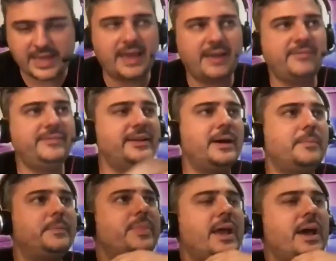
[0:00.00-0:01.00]
I effed it
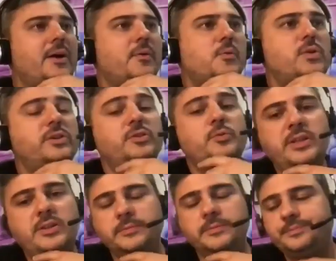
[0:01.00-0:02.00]
up. Now, what
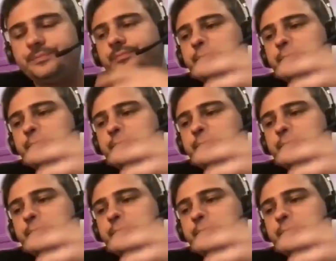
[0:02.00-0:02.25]
do?